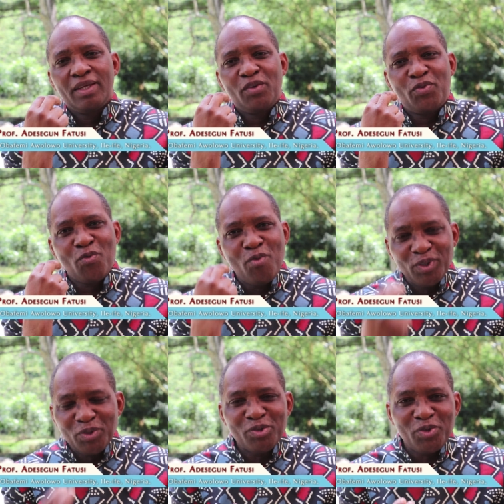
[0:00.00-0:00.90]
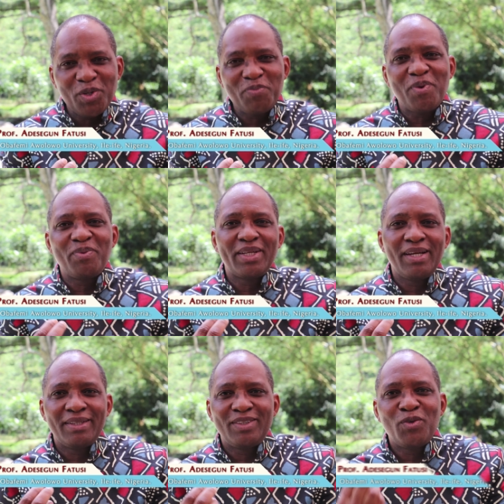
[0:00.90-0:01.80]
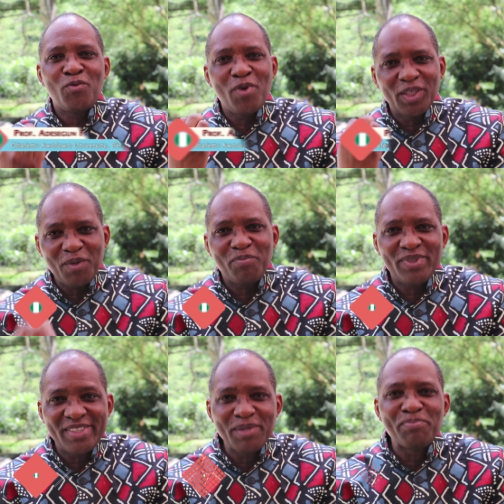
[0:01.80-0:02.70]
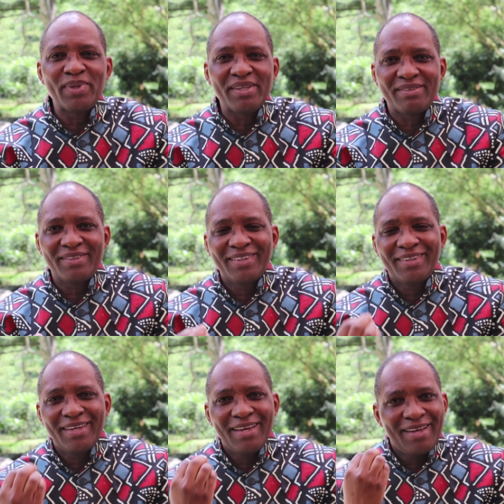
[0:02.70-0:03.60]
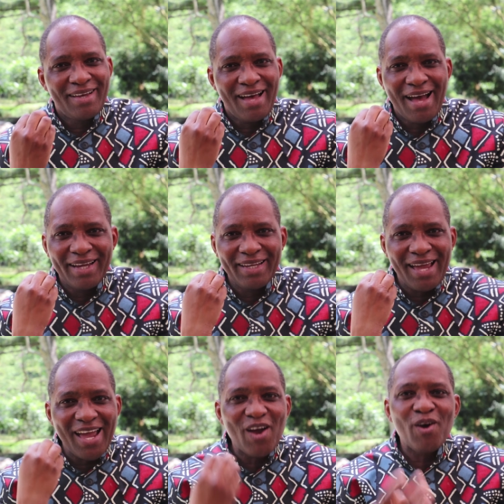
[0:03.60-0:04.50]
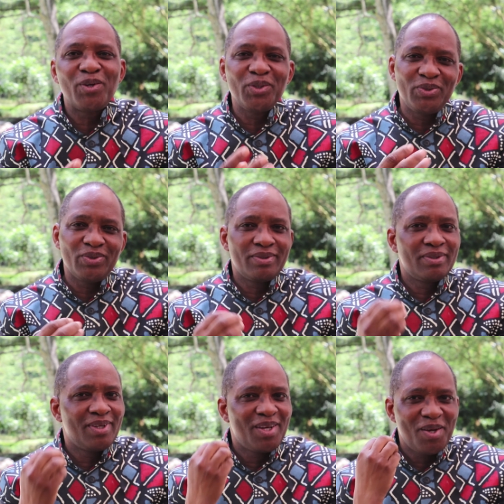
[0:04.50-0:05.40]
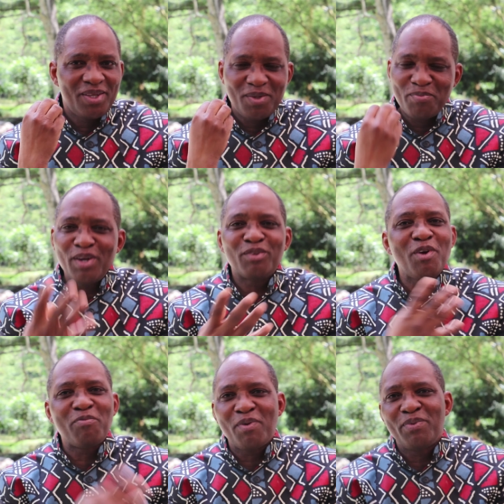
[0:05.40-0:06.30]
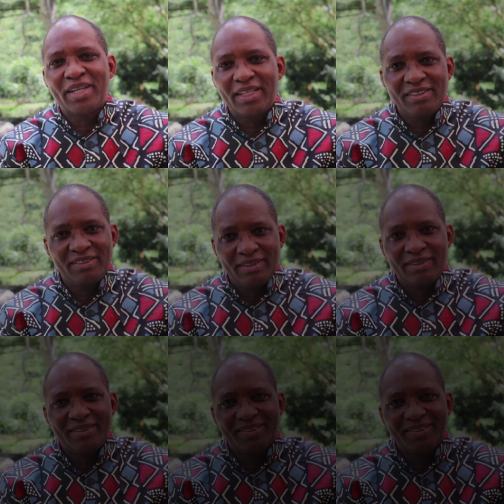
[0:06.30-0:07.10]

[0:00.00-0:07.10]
If you want to study public health, you want a dream place, I encourage you. The Braun School of Public Health is it.